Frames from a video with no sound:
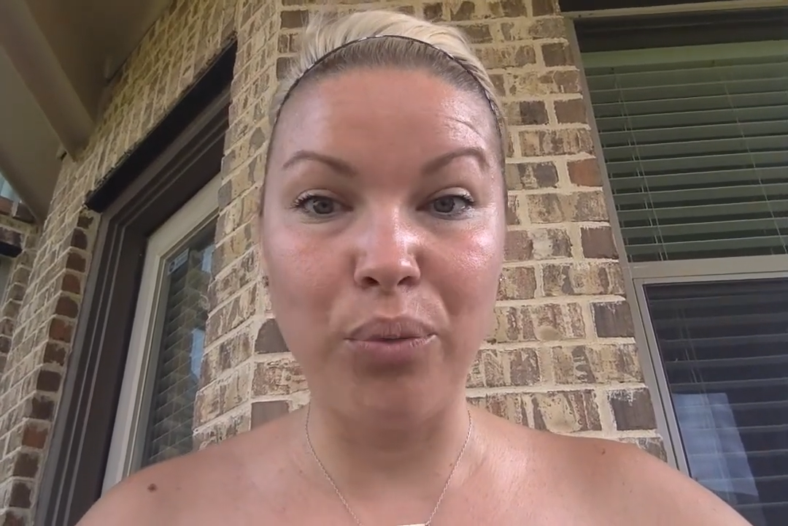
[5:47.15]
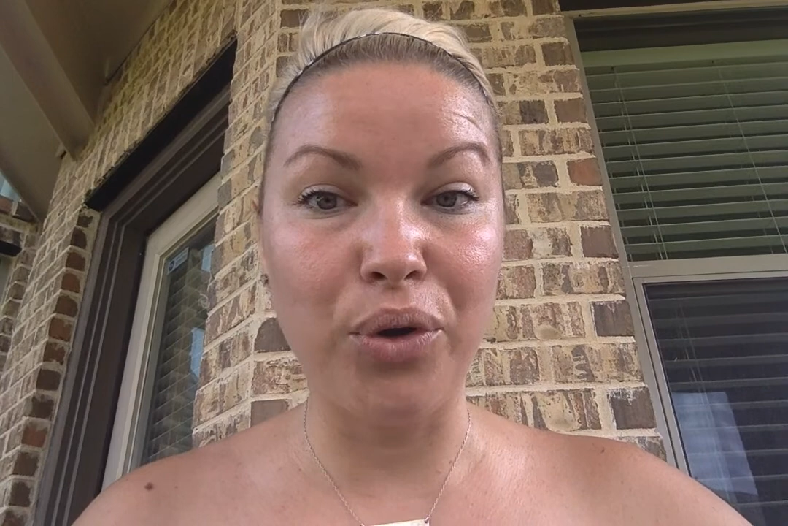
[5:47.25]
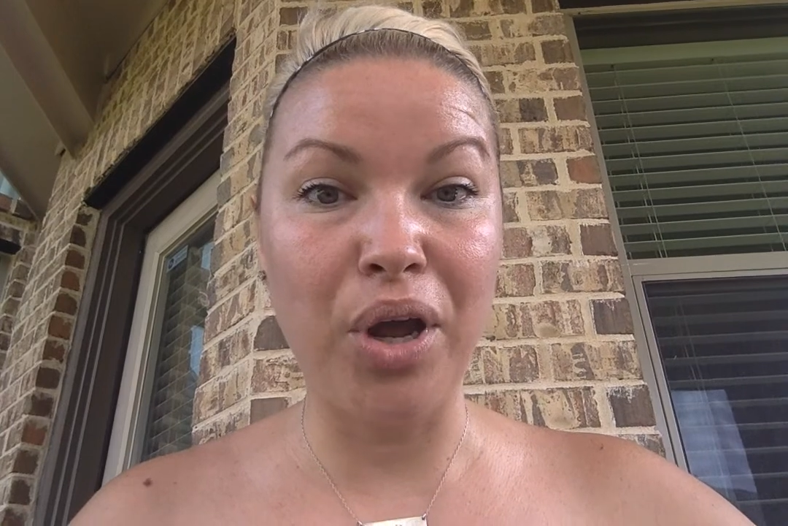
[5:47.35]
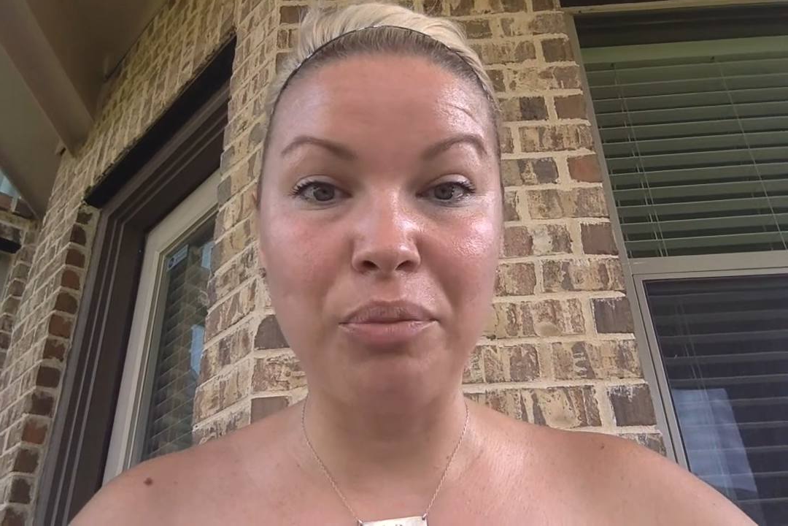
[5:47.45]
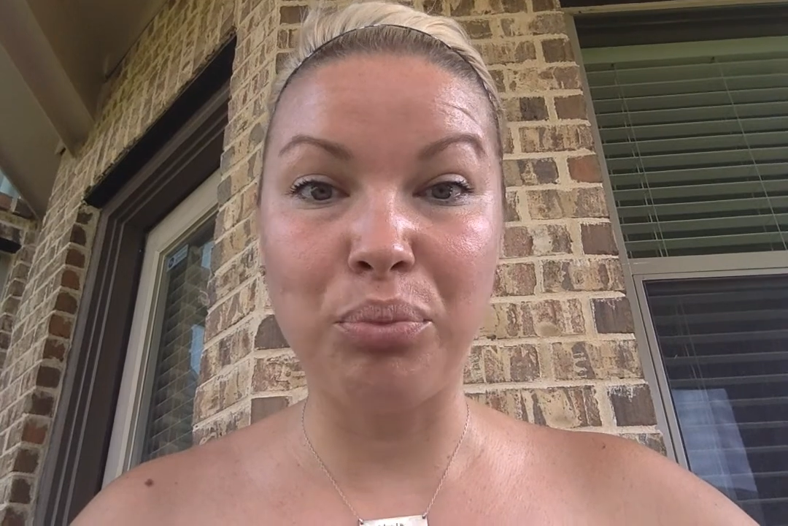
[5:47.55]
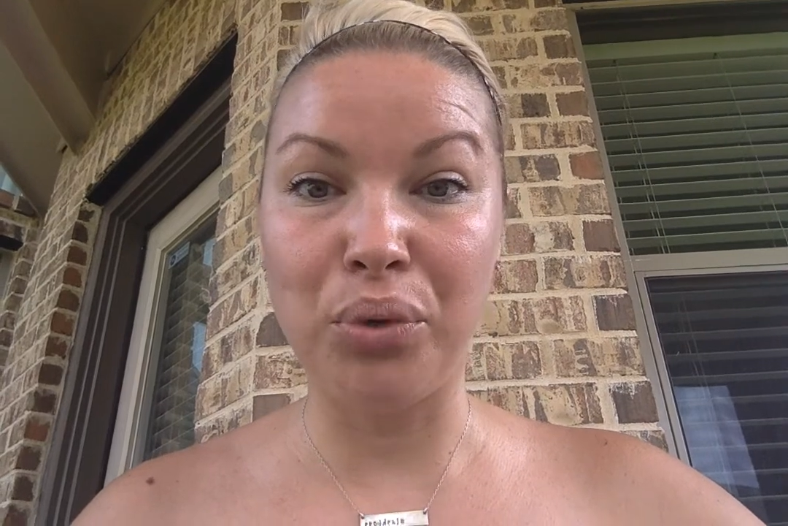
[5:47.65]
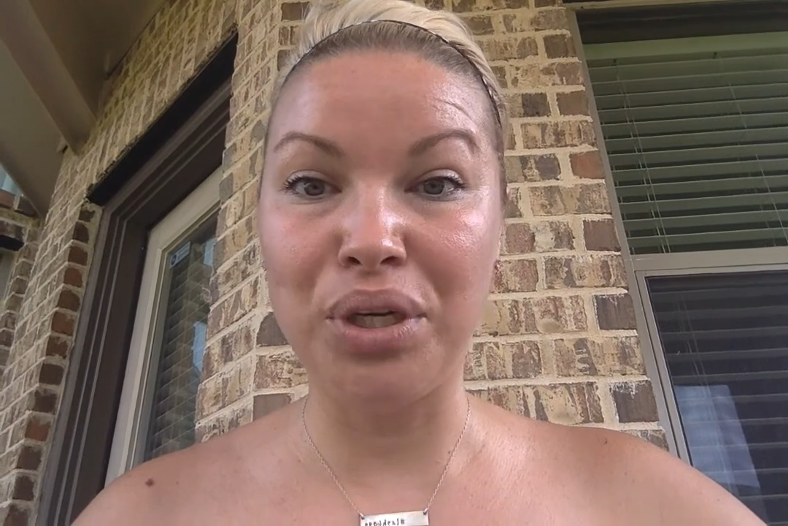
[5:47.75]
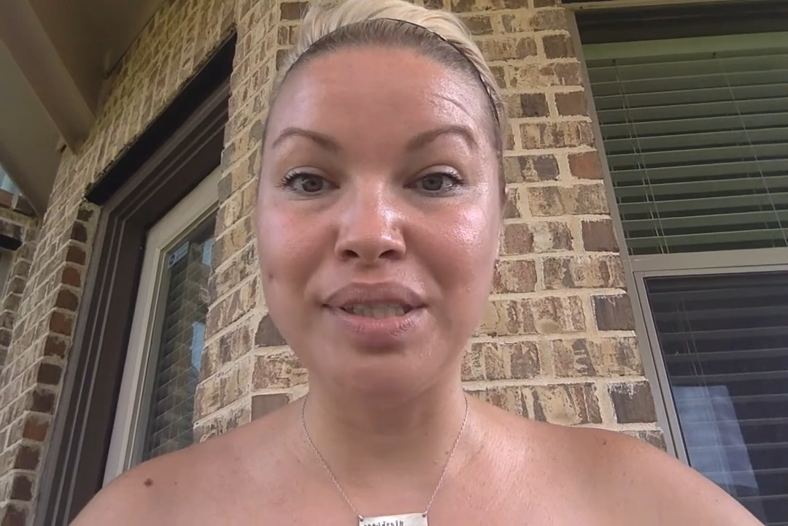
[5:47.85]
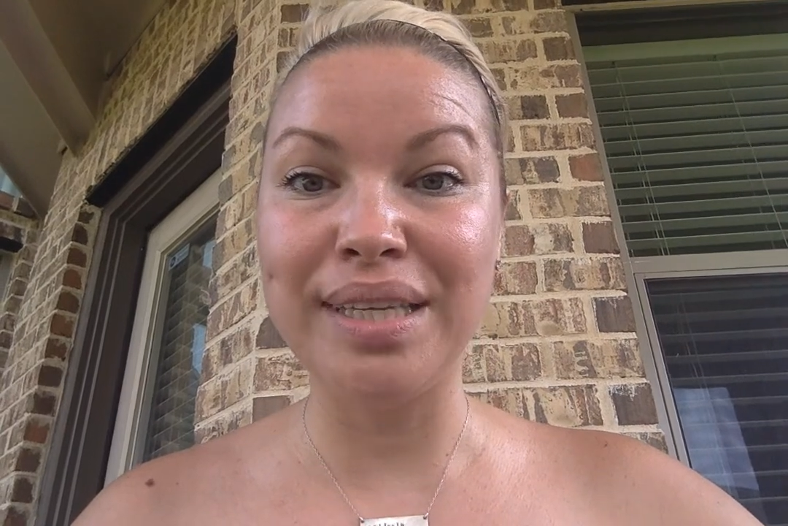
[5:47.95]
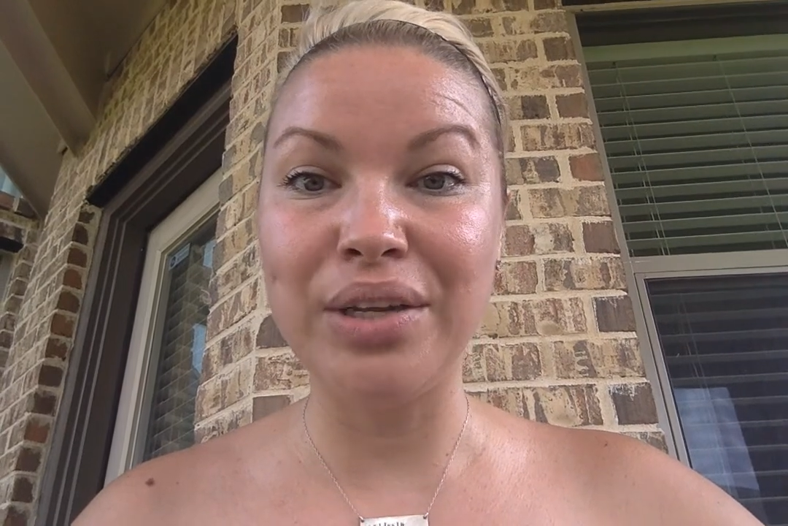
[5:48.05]
We're not
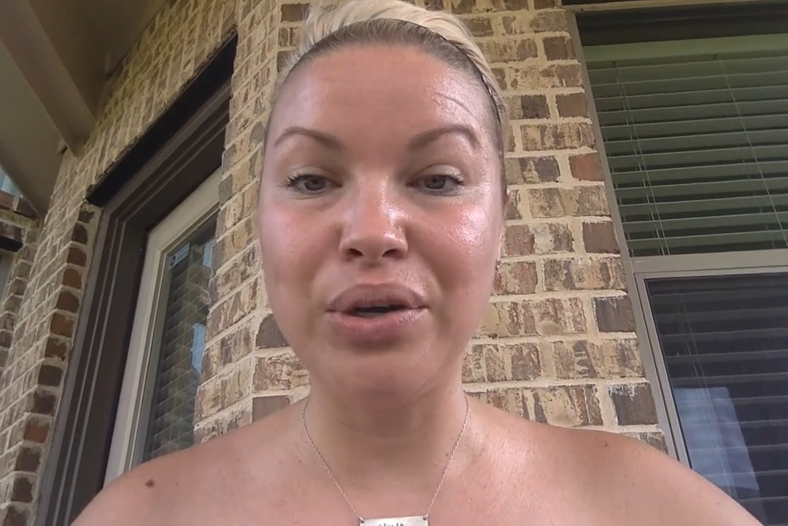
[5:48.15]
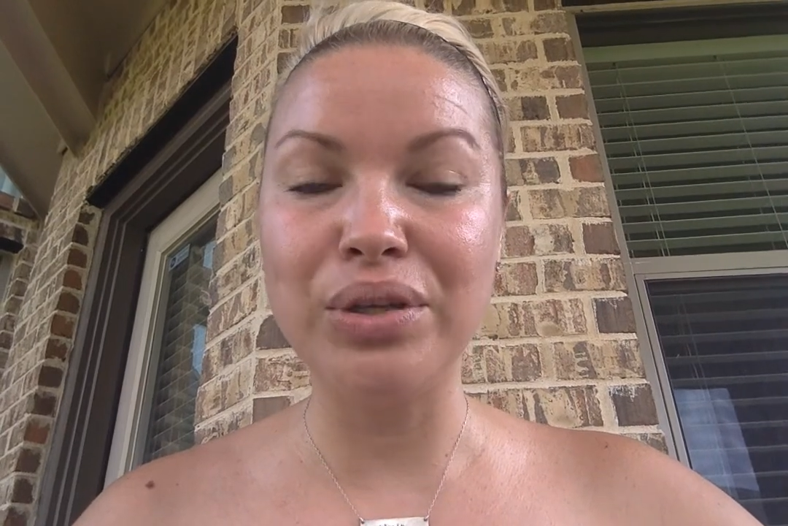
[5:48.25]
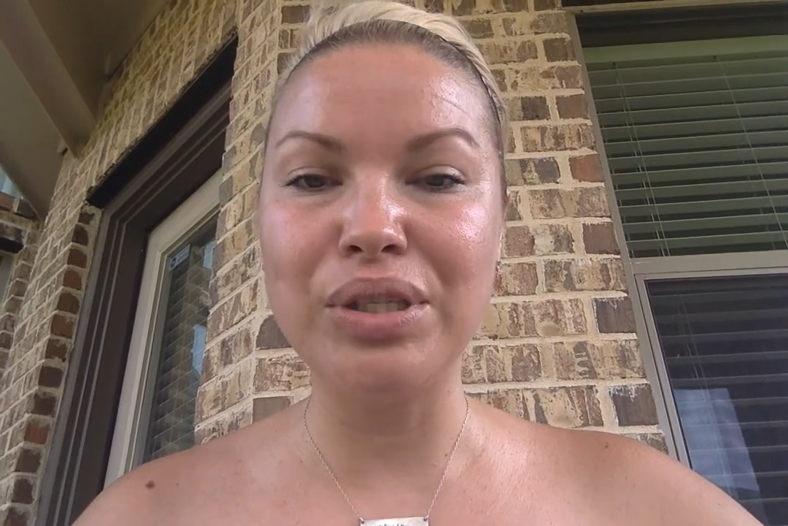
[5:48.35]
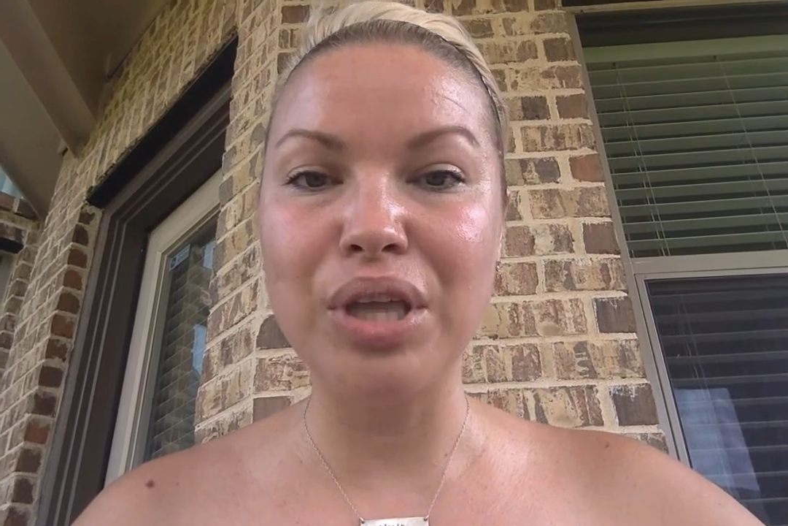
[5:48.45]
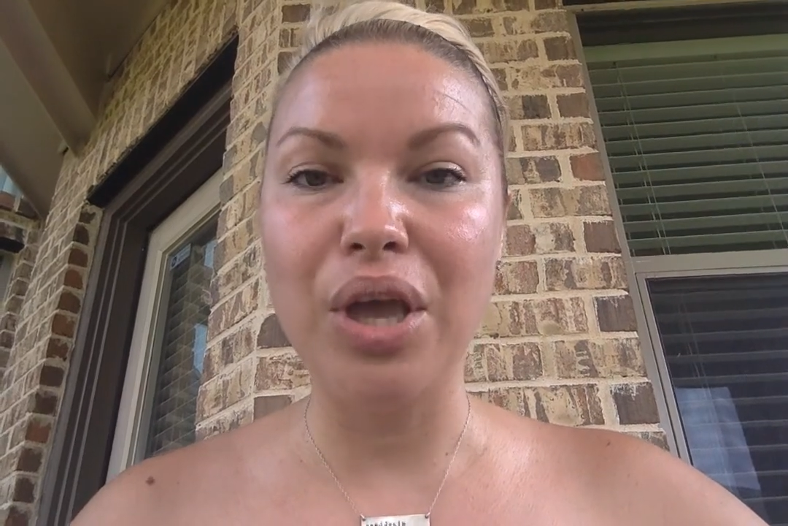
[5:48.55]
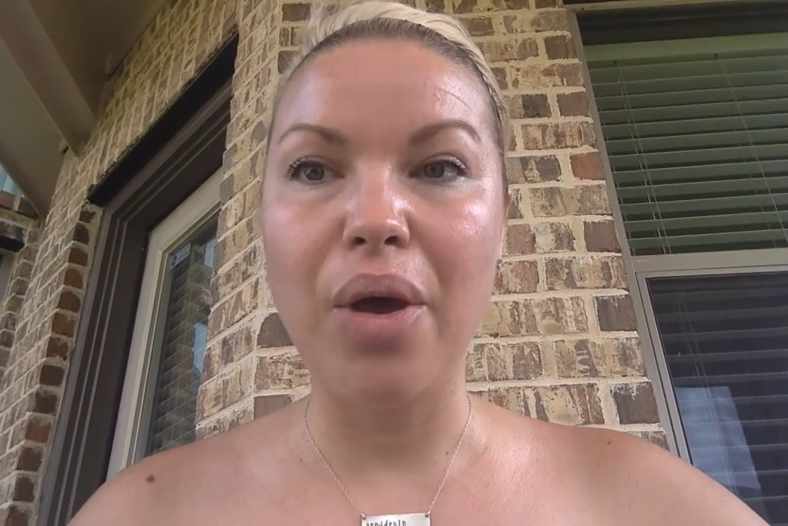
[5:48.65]
born as leaders,